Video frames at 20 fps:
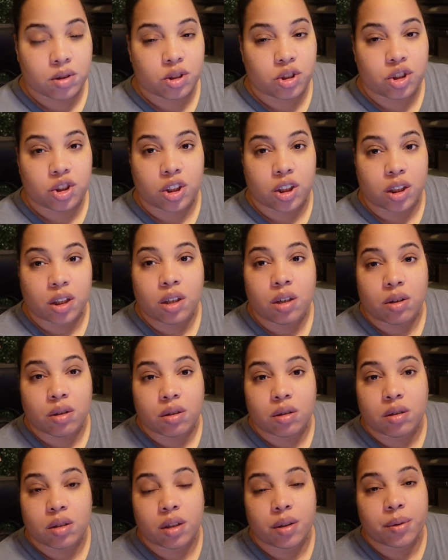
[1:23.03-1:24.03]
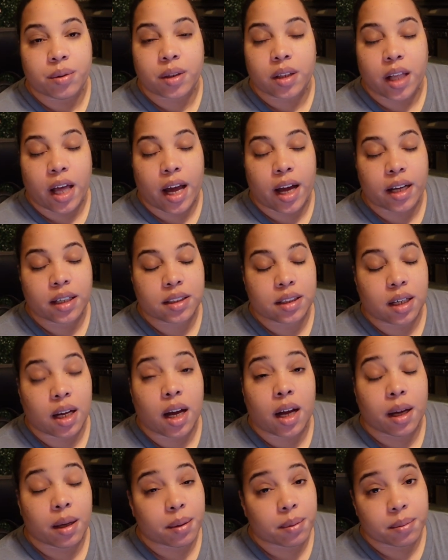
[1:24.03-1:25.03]
chill and relax.
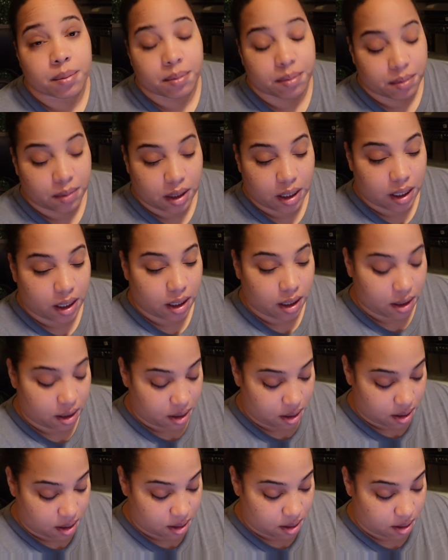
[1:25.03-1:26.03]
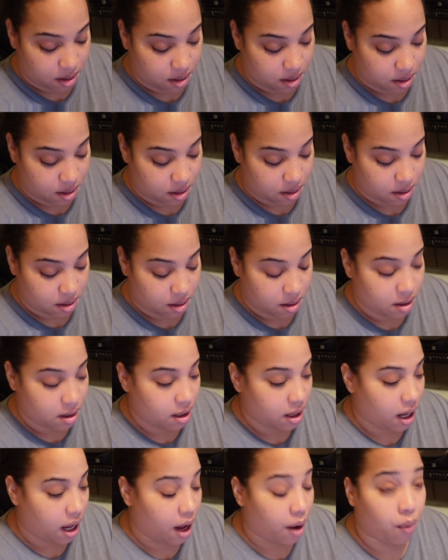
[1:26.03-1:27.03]
I am, like,
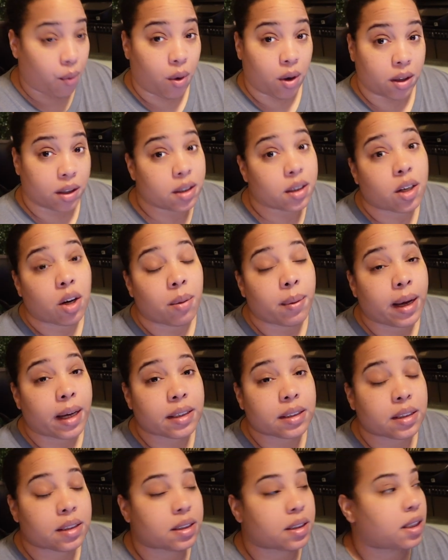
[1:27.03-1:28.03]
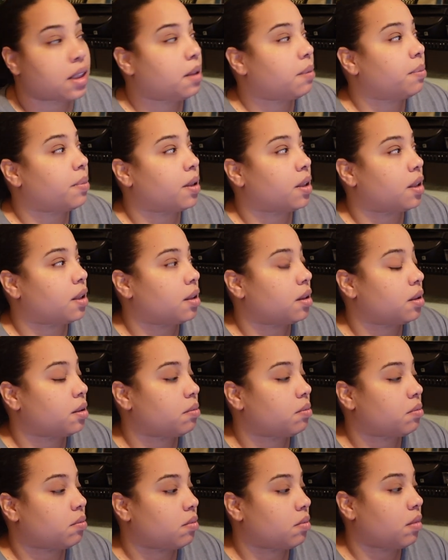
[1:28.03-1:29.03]
I want to go back to sleep, but
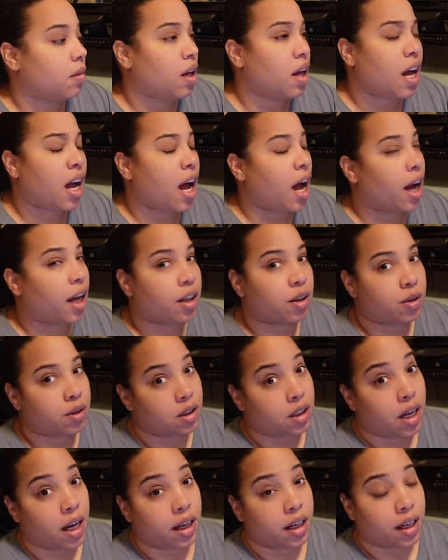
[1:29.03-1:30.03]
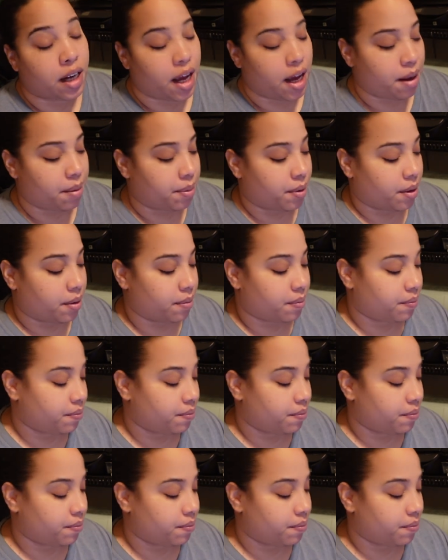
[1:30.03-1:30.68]
I know it's not going to happen.